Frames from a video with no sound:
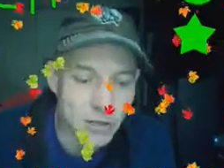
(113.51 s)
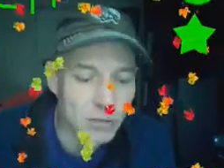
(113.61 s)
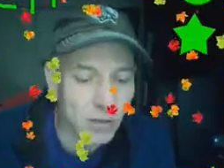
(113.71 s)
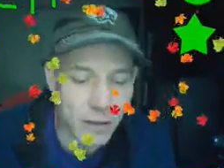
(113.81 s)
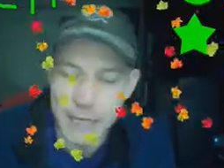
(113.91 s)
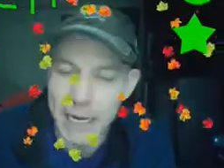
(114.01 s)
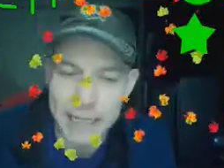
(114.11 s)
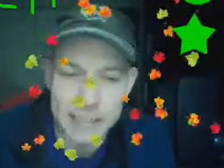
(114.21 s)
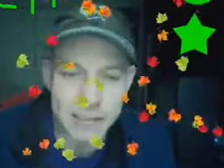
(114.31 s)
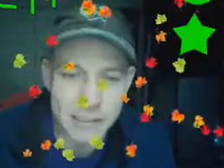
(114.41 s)
Tommy
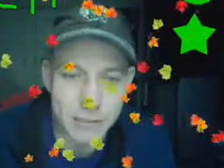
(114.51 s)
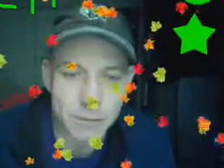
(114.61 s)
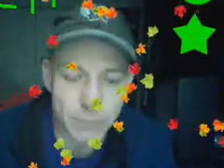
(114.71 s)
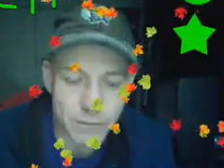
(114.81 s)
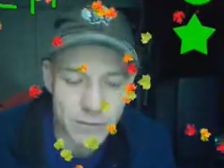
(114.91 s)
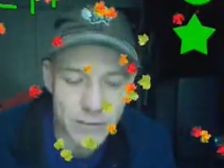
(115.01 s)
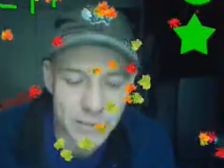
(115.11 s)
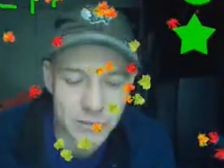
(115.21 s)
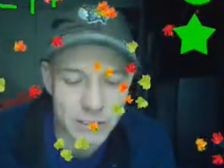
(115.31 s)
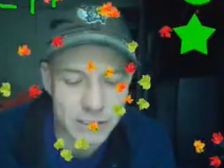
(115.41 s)
Heinsohn's been with the
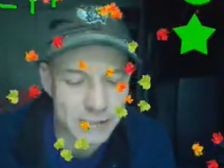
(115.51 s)
Celtics